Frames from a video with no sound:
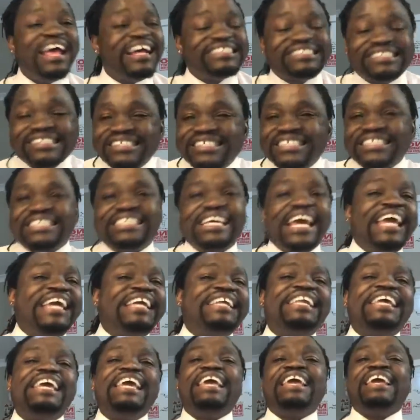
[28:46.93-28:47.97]
It's
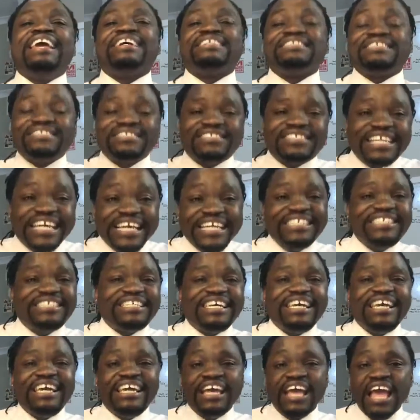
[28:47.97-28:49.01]
entertaining, it's
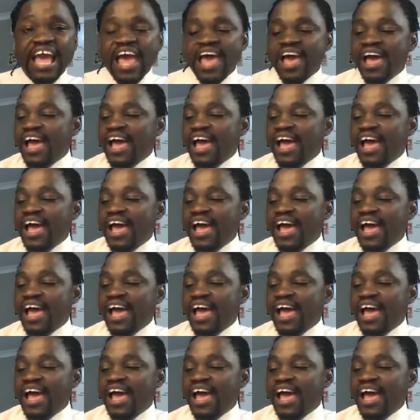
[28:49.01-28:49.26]
teaching,